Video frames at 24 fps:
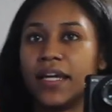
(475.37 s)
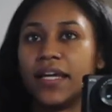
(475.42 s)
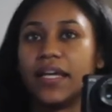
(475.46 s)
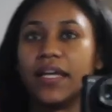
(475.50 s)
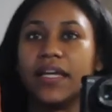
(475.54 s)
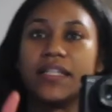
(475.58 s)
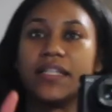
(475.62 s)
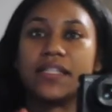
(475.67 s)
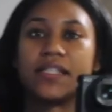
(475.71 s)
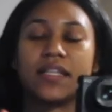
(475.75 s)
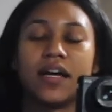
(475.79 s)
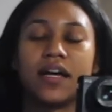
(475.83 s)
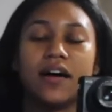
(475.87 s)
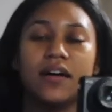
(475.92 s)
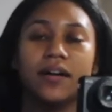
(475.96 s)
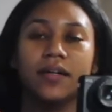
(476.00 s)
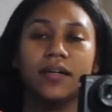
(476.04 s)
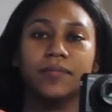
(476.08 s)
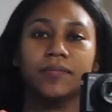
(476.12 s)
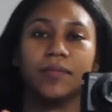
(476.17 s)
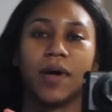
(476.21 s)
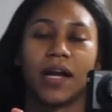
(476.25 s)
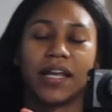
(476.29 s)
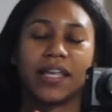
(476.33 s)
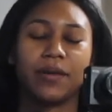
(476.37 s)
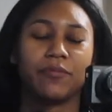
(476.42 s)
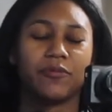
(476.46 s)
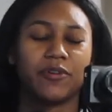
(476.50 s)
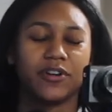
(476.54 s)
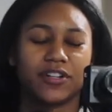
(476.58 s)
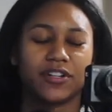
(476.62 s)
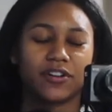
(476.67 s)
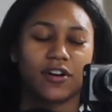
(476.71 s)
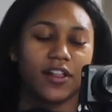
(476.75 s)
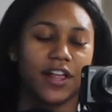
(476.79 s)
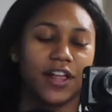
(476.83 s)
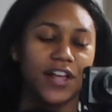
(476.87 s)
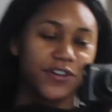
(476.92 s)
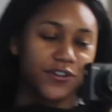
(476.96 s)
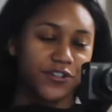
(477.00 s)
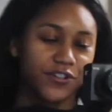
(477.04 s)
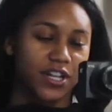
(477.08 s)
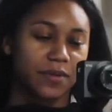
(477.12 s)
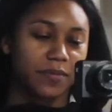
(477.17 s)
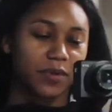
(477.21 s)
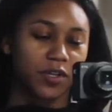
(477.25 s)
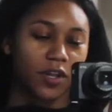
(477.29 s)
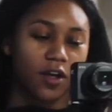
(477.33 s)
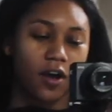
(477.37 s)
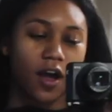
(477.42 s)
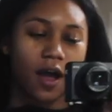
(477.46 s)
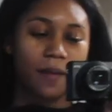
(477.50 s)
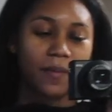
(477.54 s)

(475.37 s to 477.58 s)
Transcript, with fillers: it's, um, I keep wanting to call it entertainment law.